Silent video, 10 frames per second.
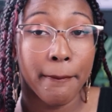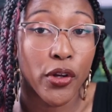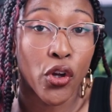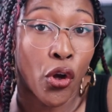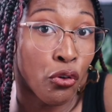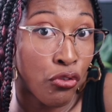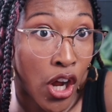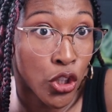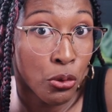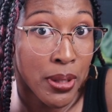go
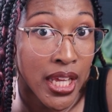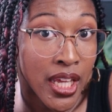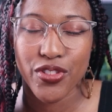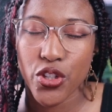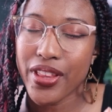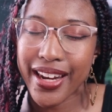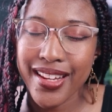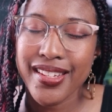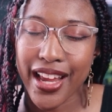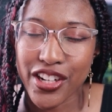follow me. So that
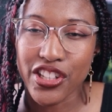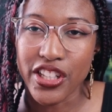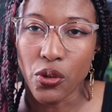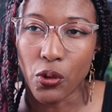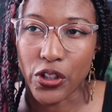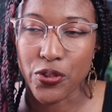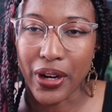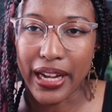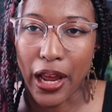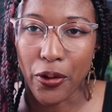is actually in the works
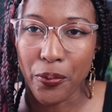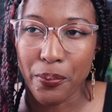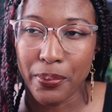right now,